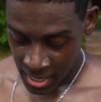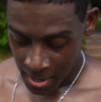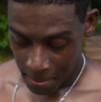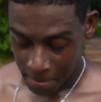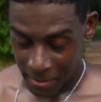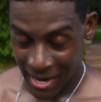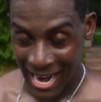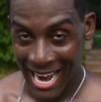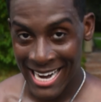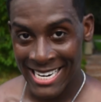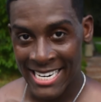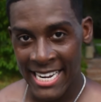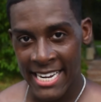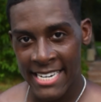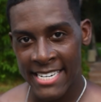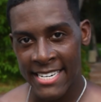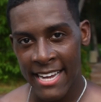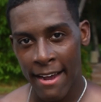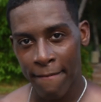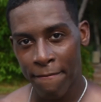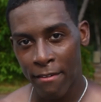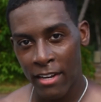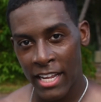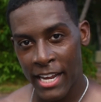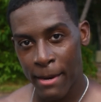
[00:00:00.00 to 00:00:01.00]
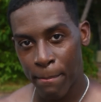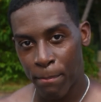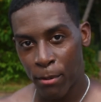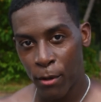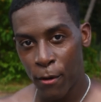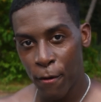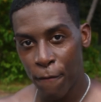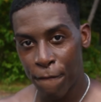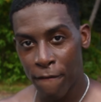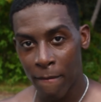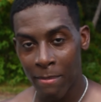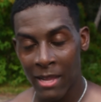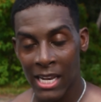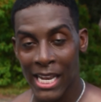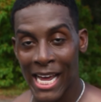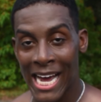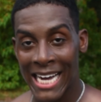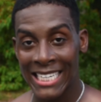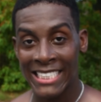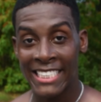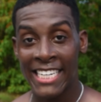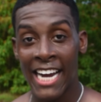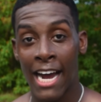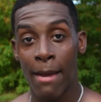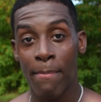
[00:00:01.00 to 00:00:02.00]
But I did definitely improve from the
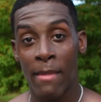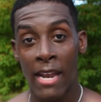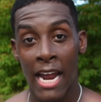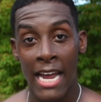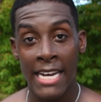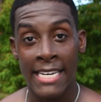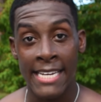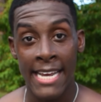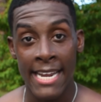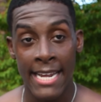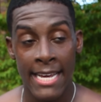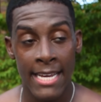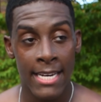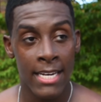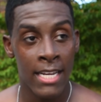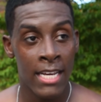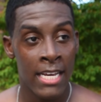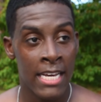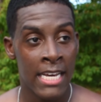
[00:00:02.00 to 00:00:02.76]
last time that I did it